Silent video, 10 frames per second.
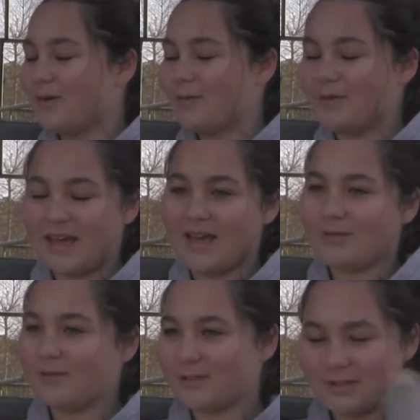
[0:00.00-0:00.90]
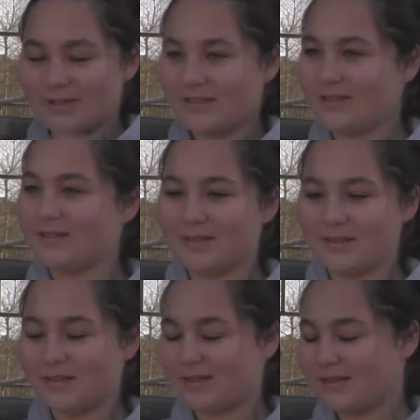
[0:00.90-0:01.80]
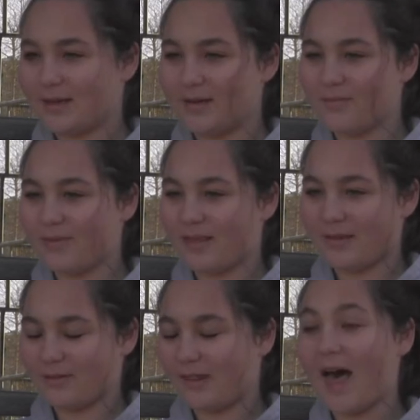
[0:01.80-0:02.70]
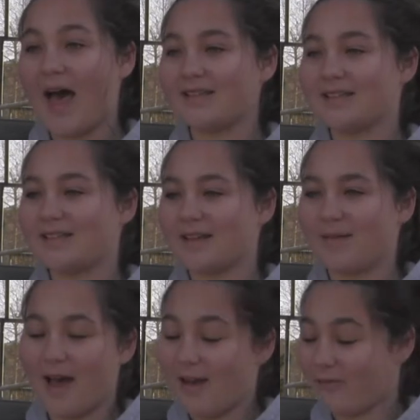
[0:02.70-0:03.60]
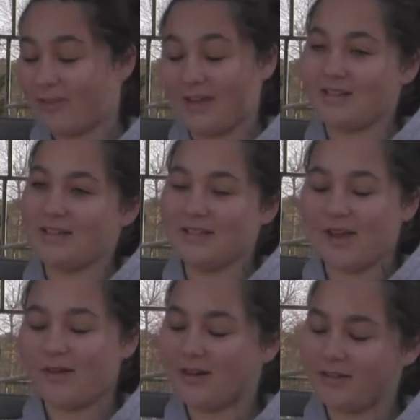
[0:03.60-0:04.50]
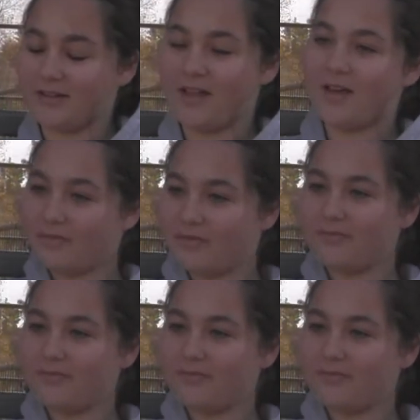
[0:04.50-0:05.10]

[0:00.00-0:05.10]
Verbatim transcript: with the animals and just completely relax about everything else that's going on in your life.